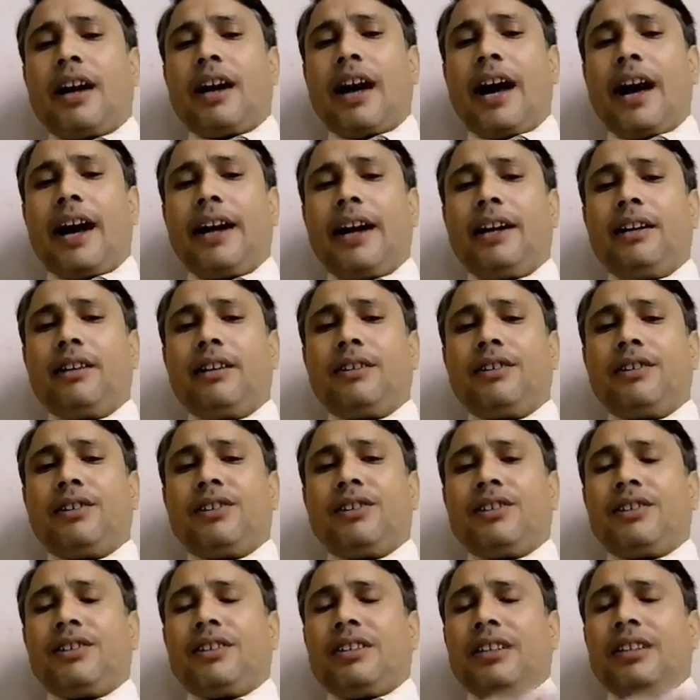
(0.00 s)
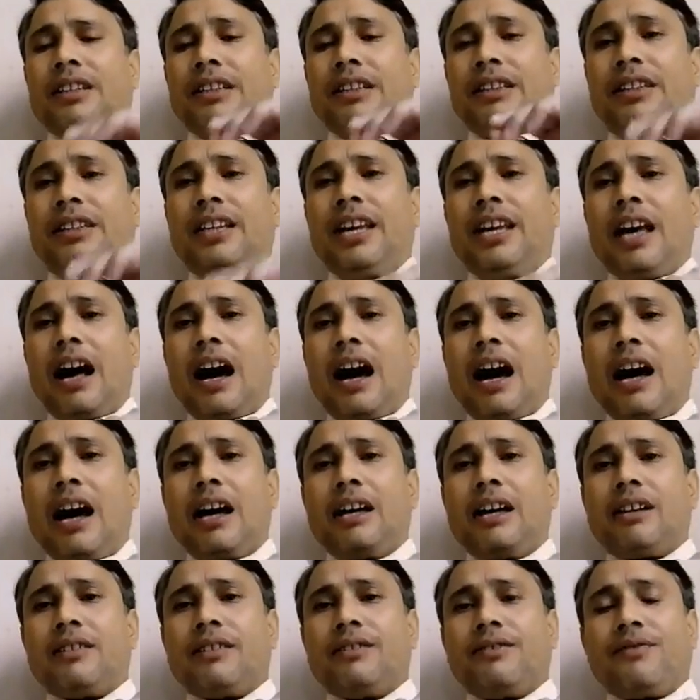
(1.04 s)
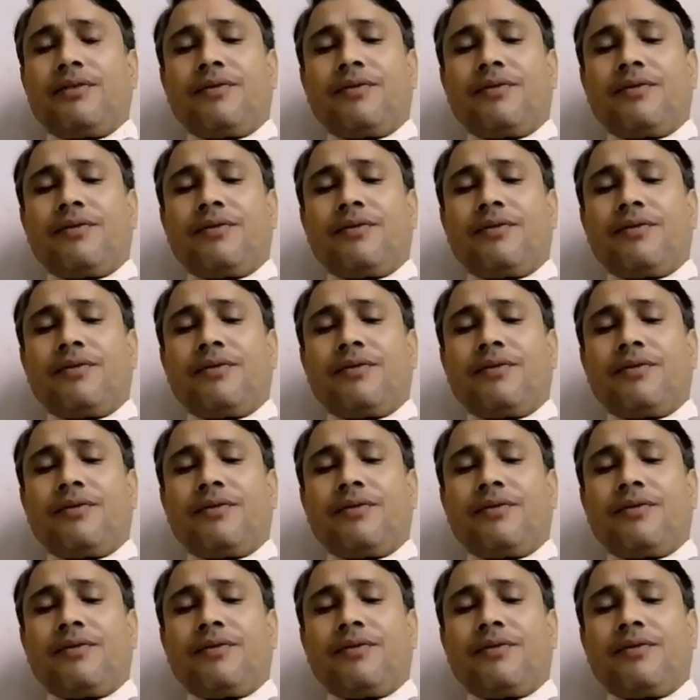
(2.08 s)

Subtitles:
and they are